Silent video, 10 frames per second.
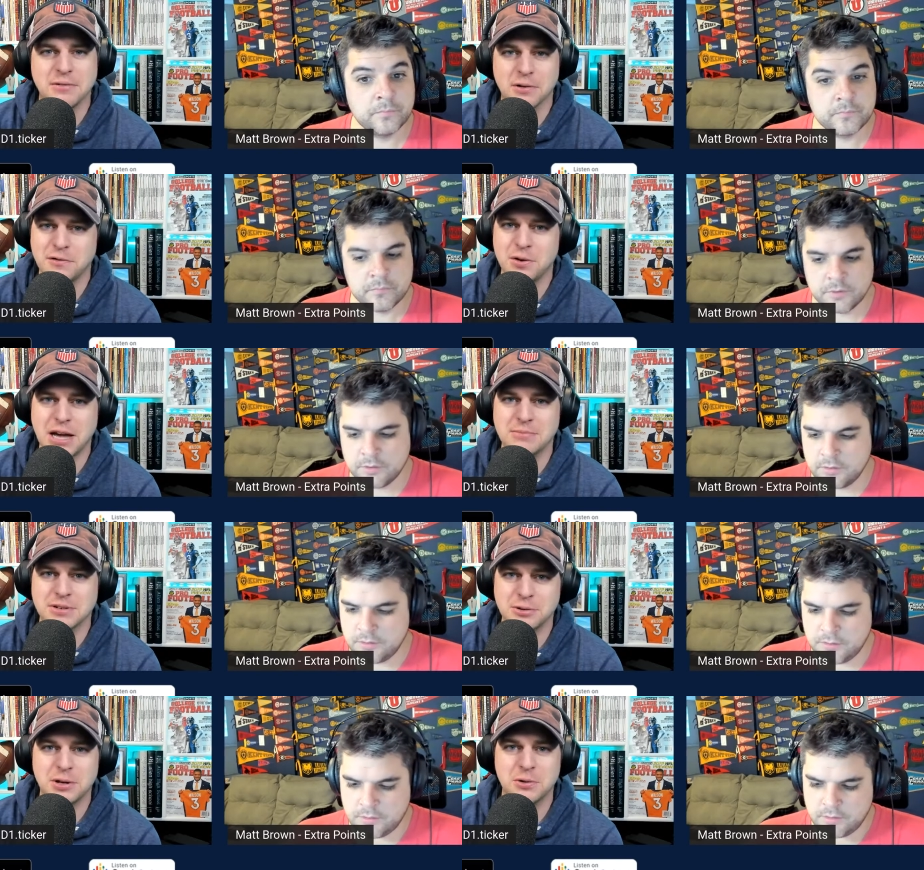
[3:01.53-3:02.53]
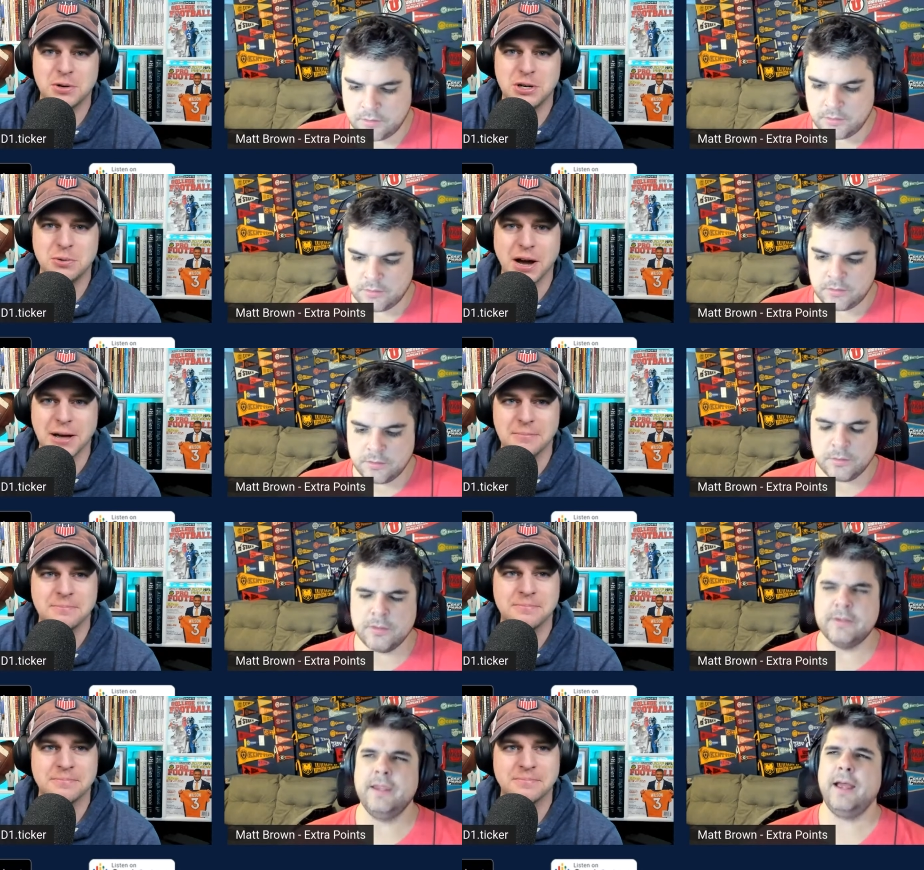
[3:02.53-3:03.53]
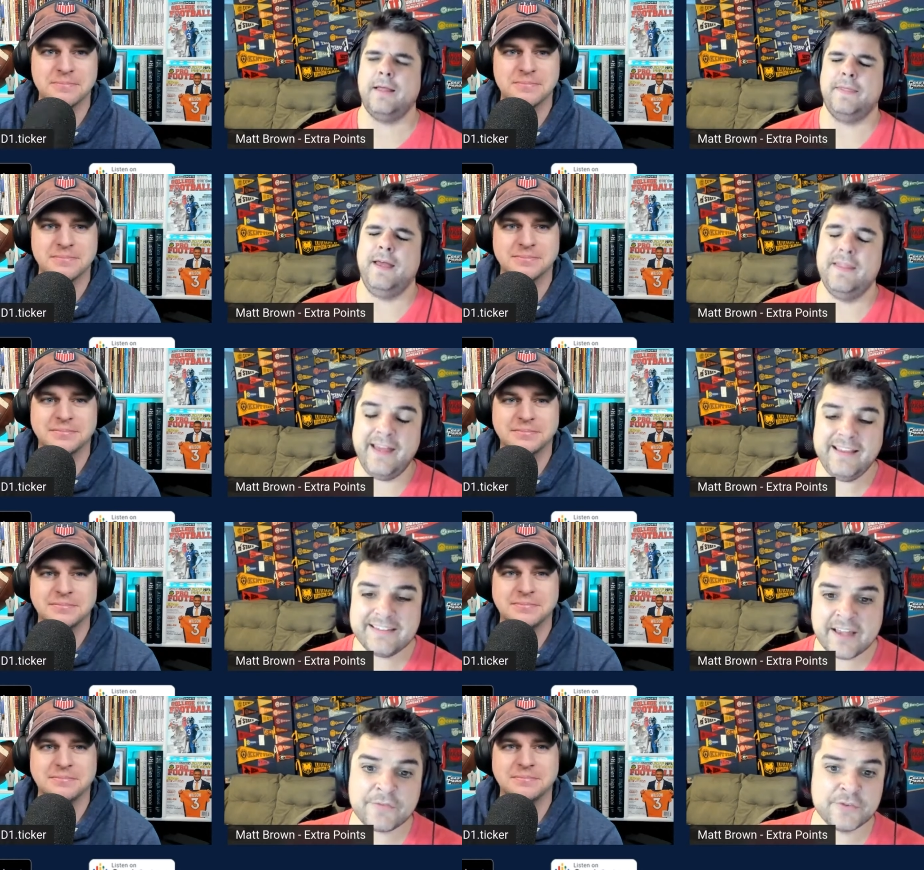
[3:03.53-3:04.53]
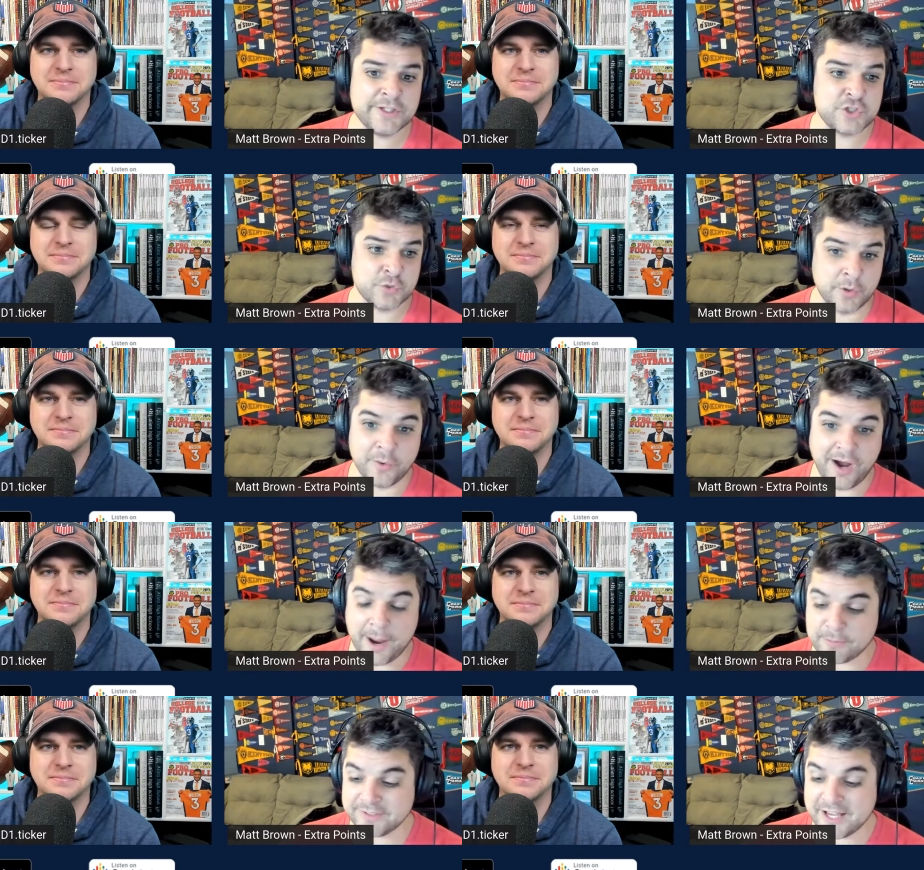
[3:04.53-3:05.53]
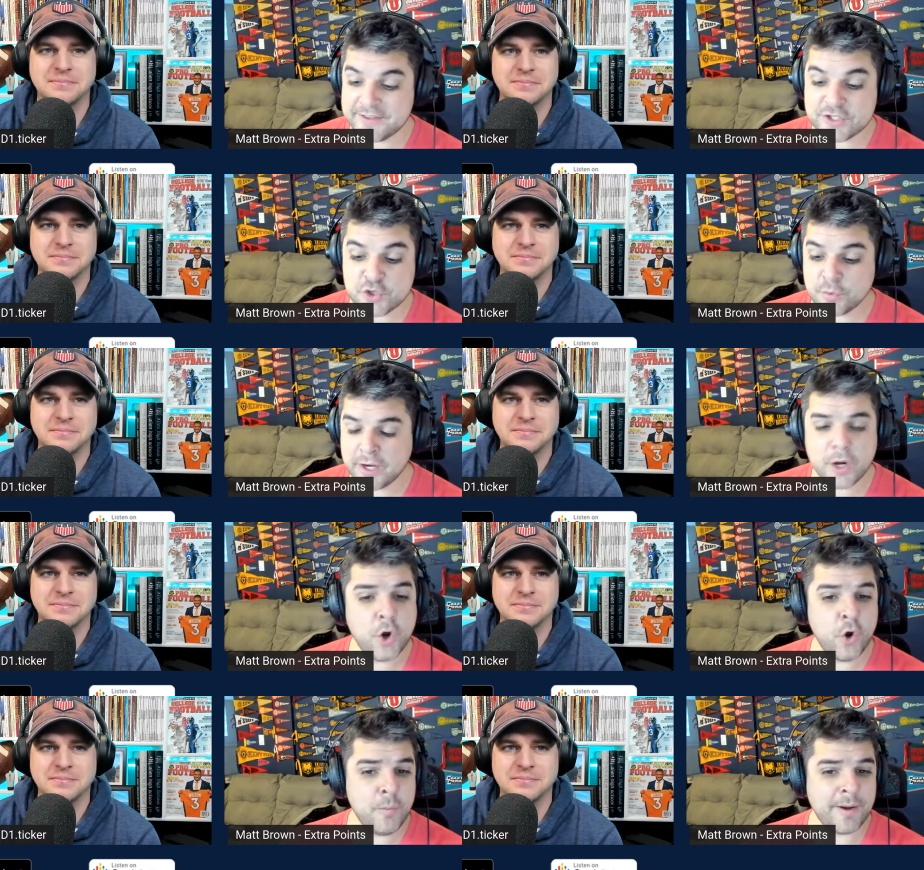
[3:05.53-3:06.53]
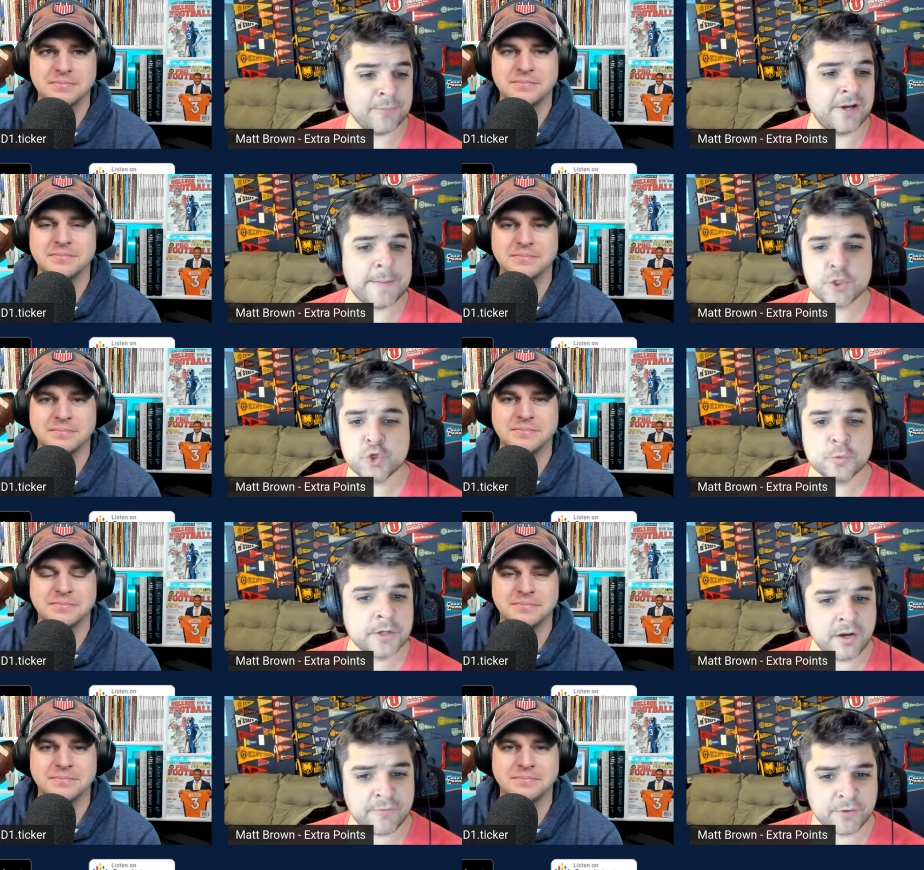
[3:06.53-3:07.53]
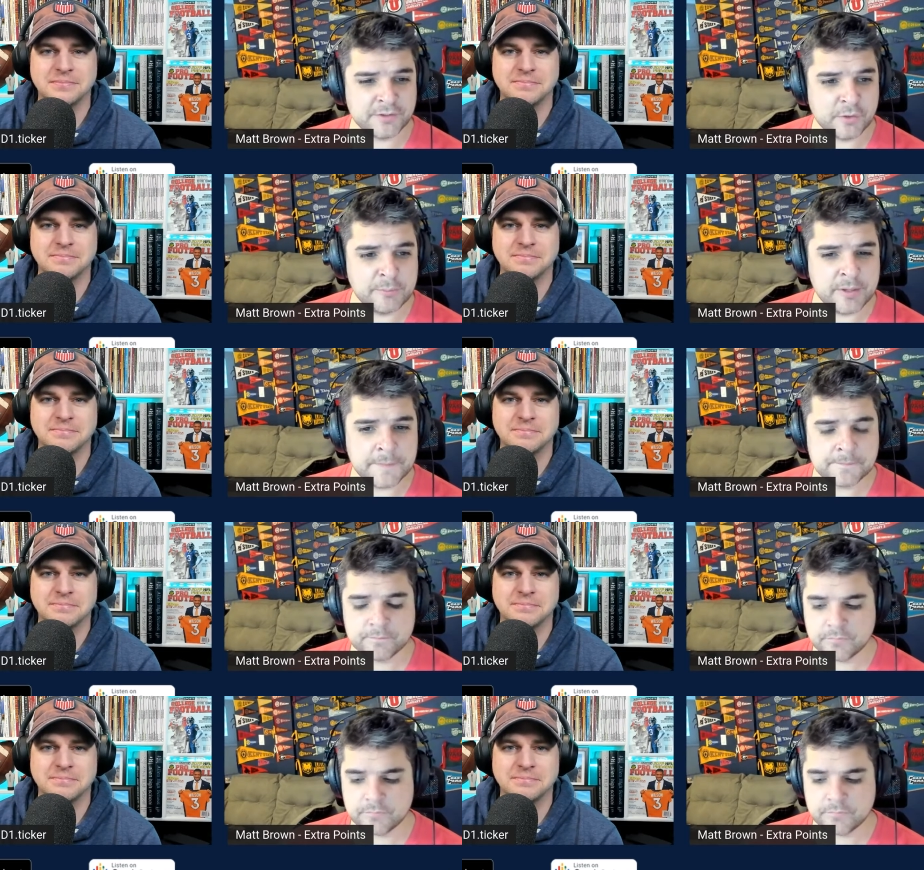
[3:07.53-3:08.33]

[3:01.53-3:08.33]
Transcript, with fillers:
Speaker 1: for a few games, including the one you were at.
Speaker 2: Yeah, that that's definitely true. I'm glad that you were at home. I'm glad that you were recovering a little bit.